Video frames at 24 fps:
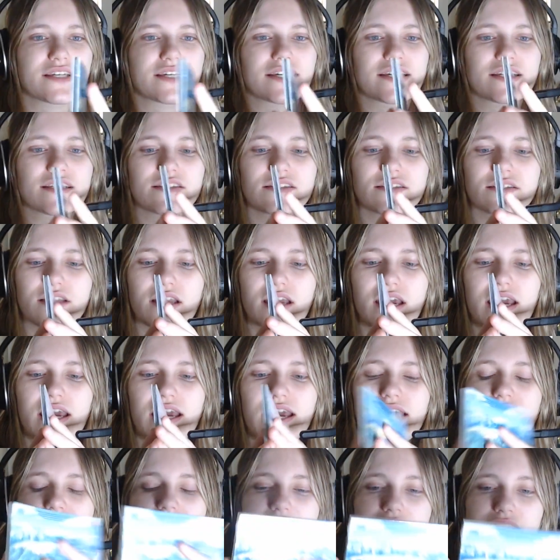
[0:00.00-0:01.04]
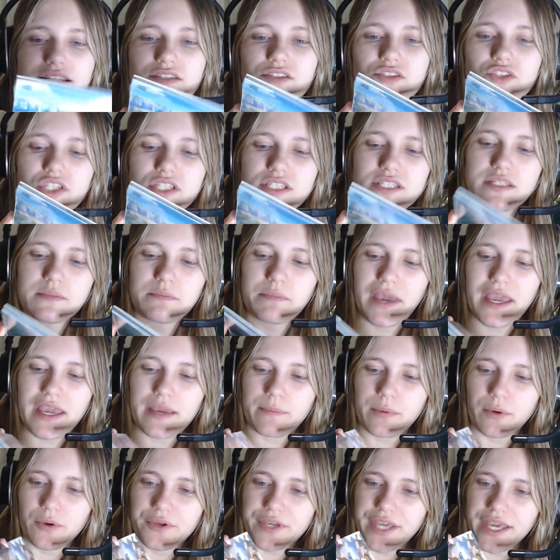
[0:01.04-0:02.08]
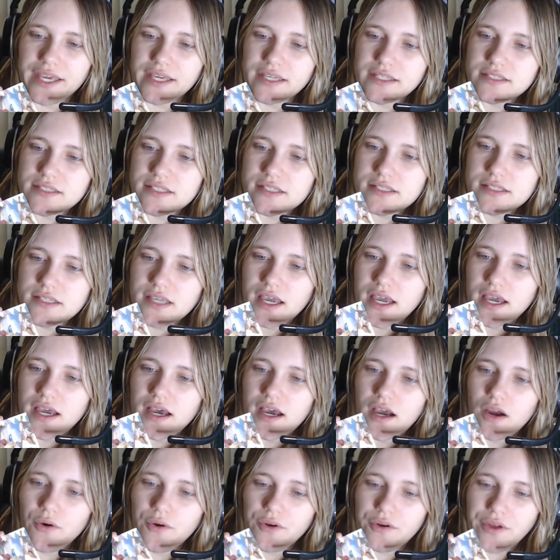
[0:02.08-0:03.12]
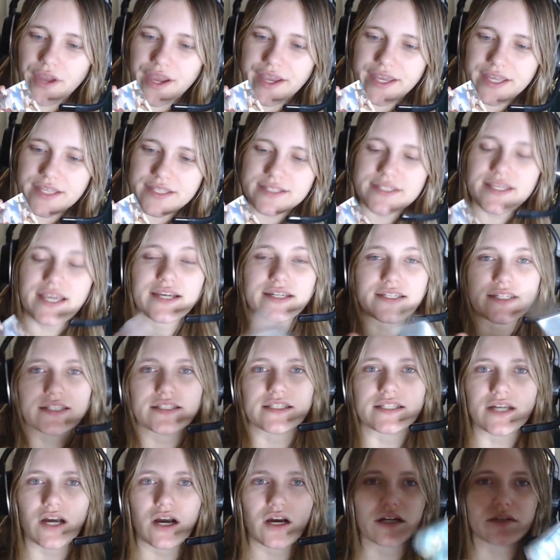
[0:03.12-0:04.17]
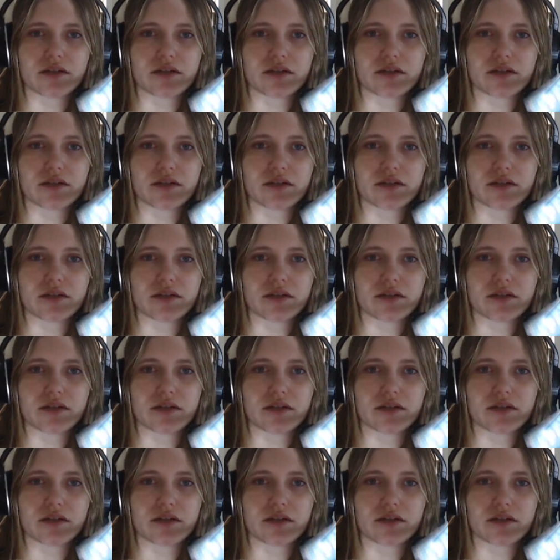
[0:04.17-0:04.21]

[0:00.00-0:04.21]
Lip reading: Like, it's just a paper case, or I guess technically